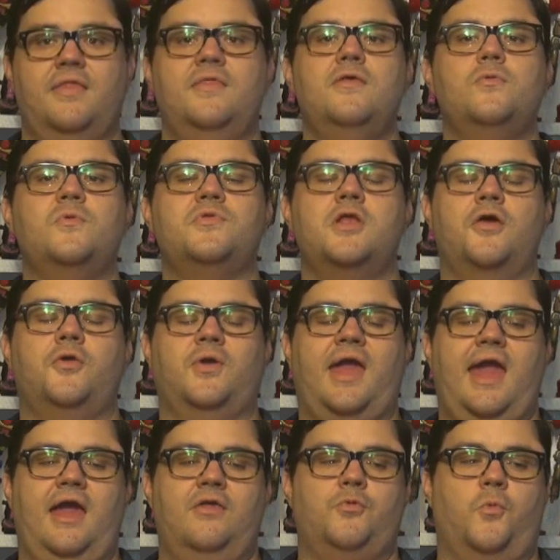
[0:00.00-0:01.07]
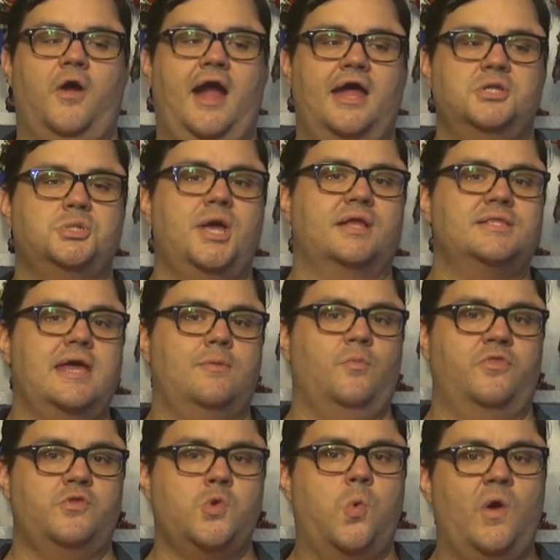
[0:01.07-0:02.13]
This was another case where I checked in
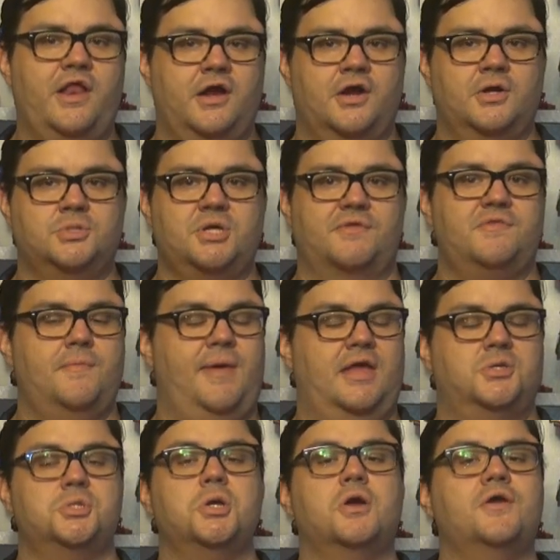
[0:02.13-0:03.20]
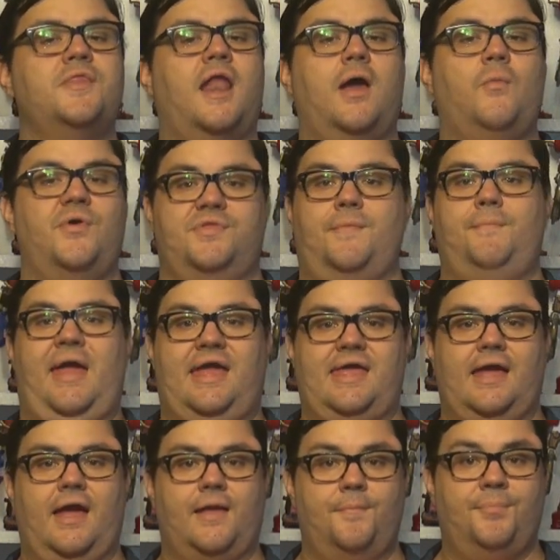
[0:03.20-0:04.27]
with Twitter just to make sure that I wasn't
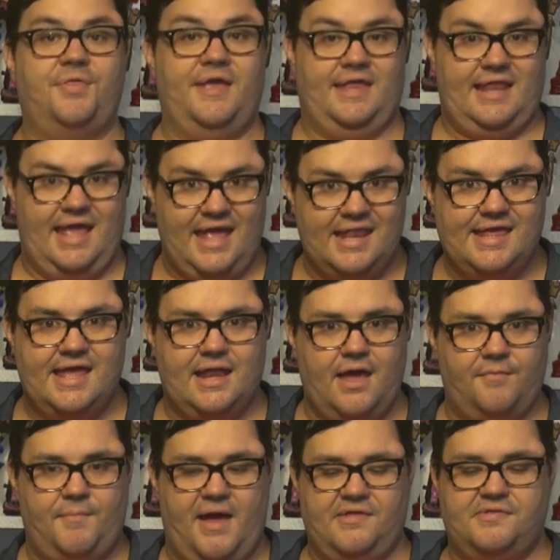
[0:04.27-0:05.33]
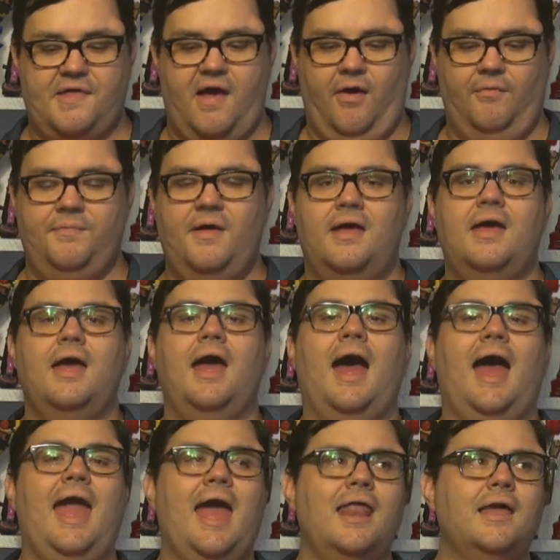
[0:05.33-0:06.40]
making a complete idiot of myself.
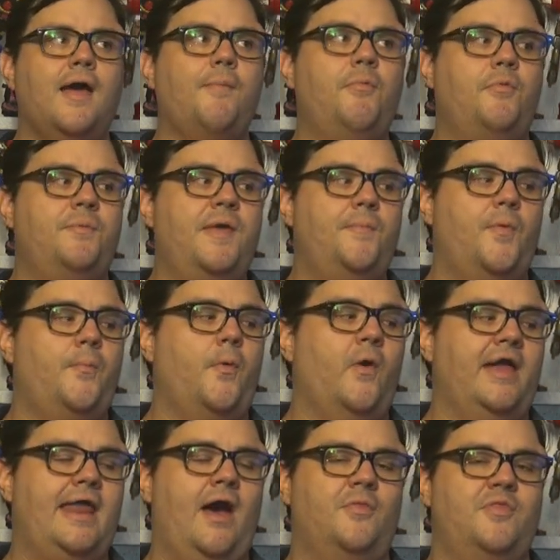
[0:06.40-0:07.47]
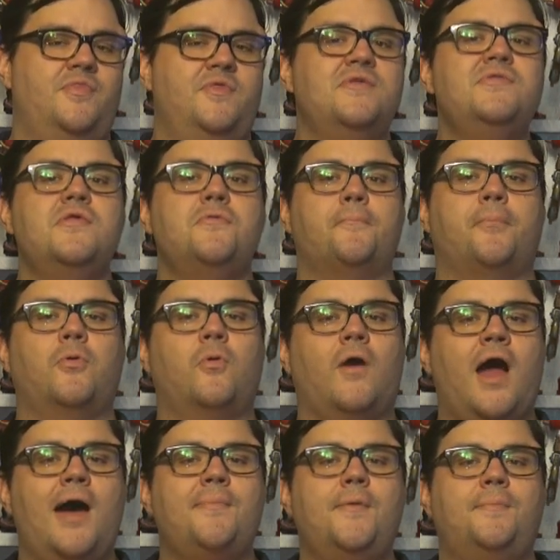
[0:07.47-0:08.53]
I had a couple of people point out that this is
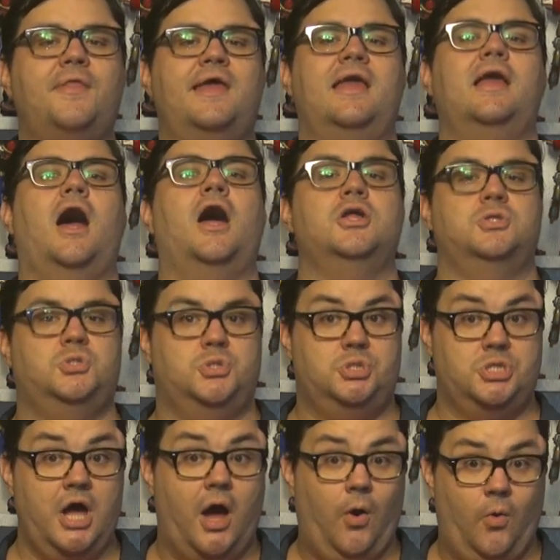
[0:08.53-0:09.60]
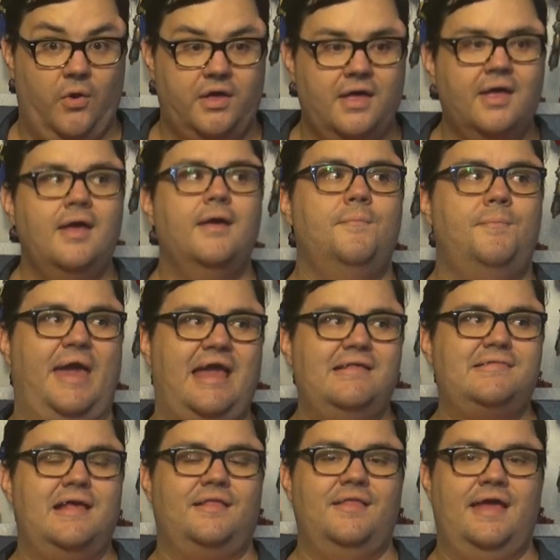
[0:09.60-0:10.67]
probably a joke.
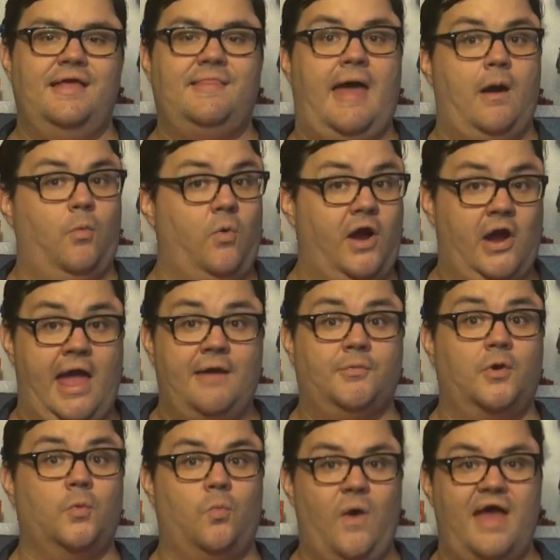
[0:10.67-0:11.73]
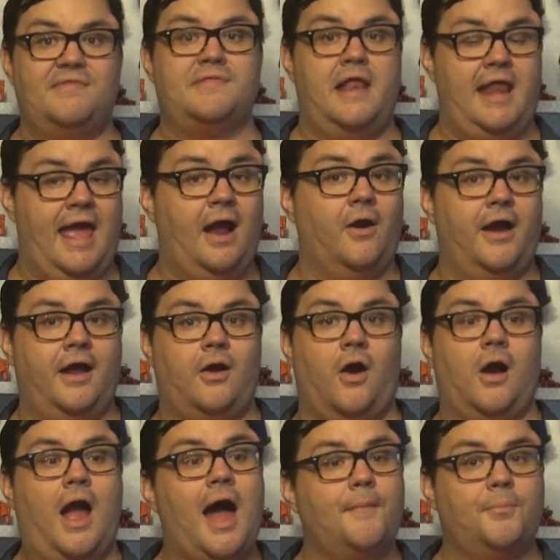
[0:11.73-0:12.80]
Basically, that wherever Wes and Eric
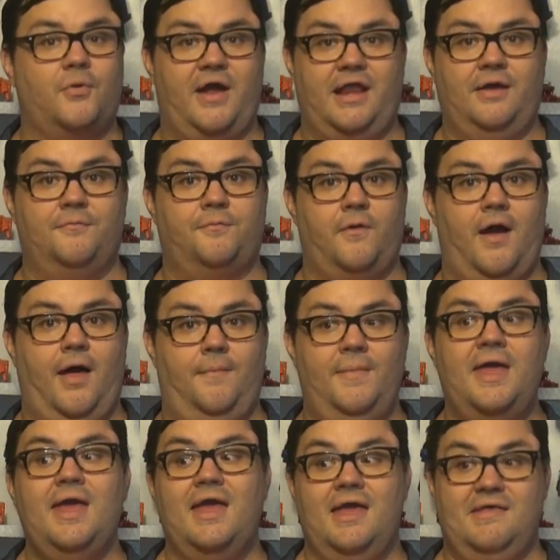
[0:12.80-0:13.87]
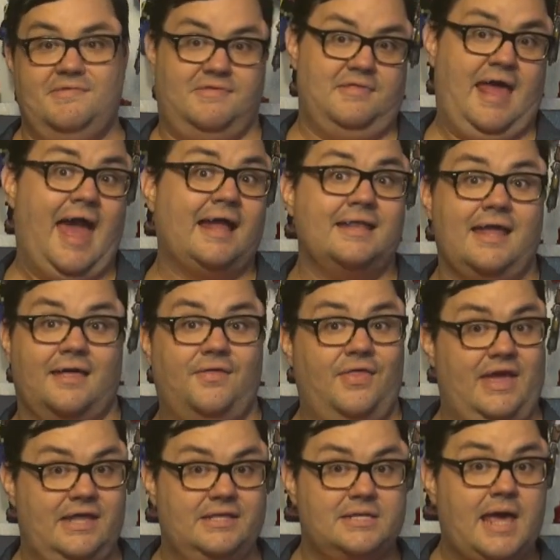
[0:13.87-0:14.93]
are operating from is
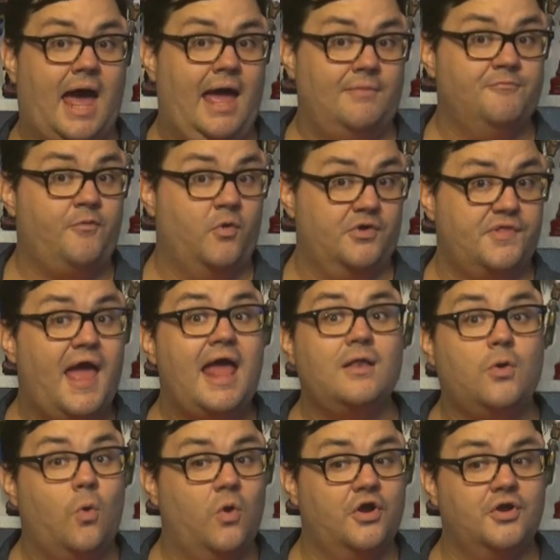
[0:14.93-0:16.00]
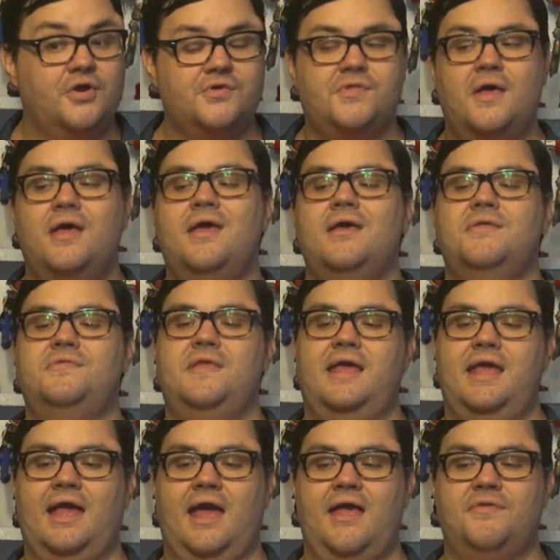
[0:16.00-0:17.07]
technically Time Force headquarters,
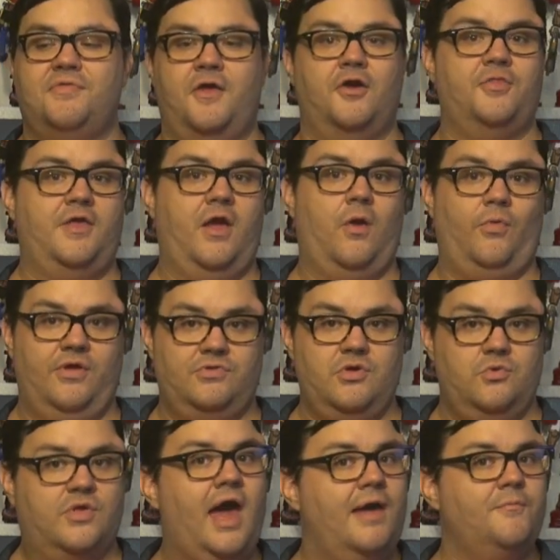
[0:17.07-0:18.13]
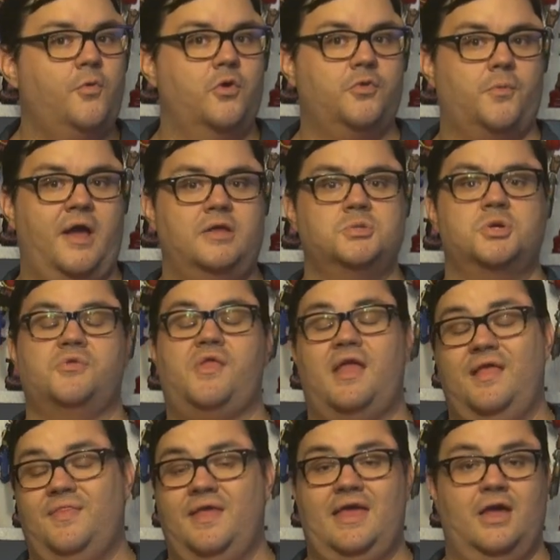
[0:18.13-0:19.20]
seeing as they're the only two Time Force Rangers
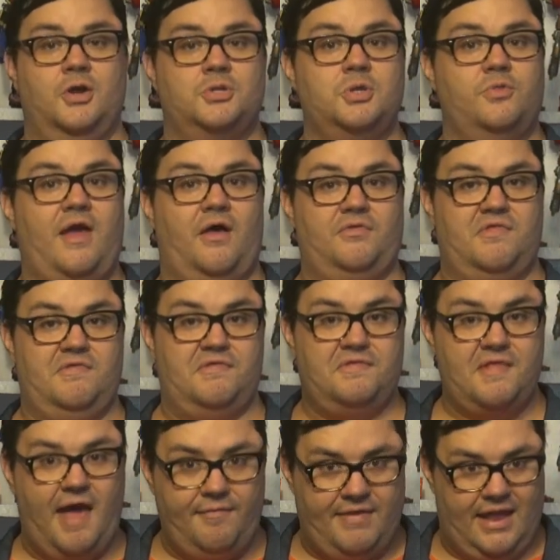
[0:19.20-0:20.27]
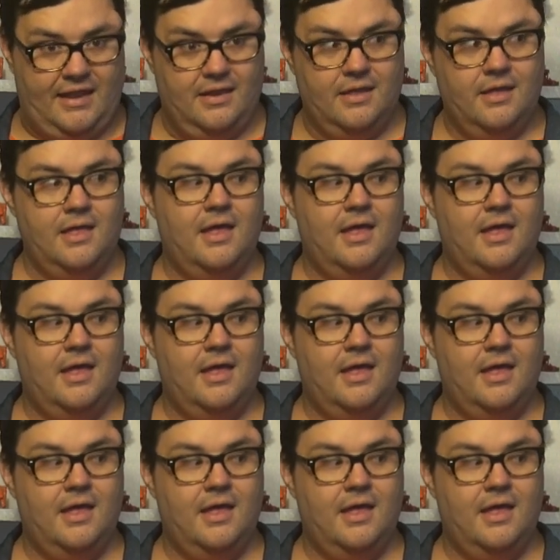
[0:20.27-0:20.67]
in the year two thousand seven.